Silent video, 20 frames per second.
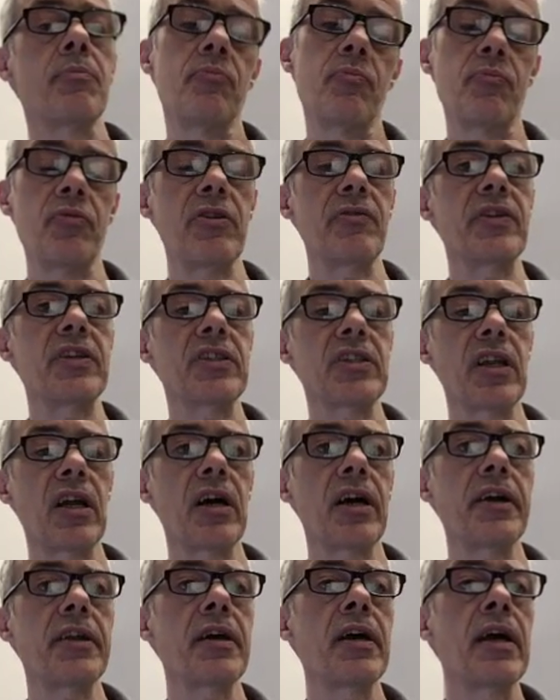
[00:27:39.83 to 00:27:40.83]
the previous
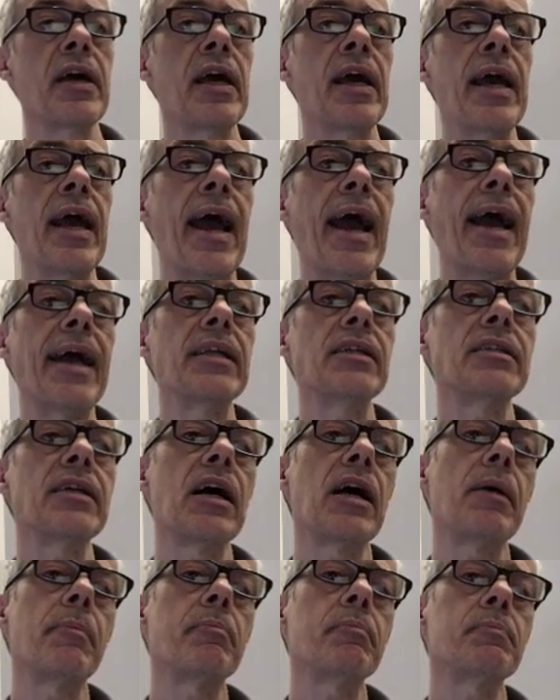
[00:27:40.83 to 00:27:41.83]
slide, and
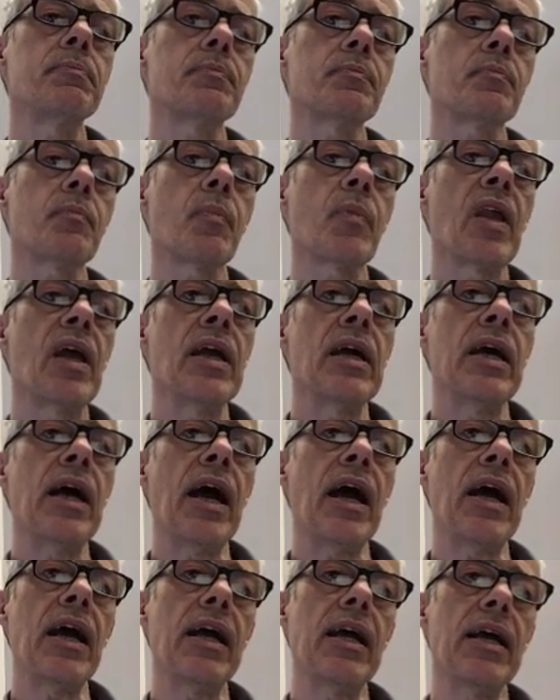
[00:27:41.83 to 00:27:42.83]
um,
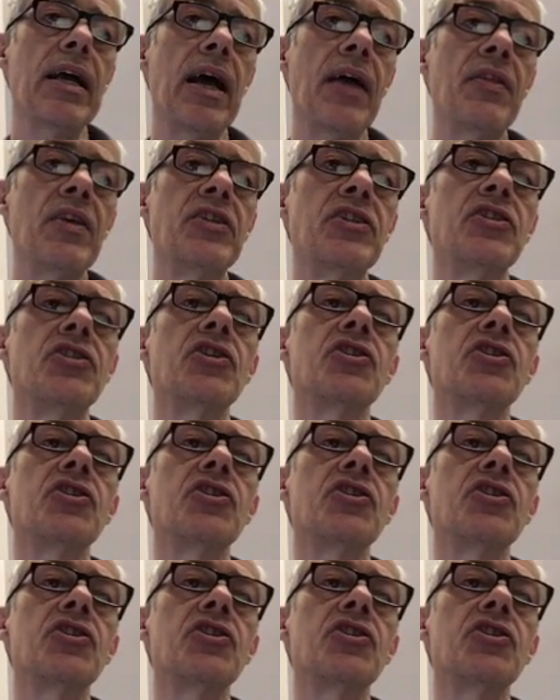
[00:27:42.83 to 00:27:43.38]
and this is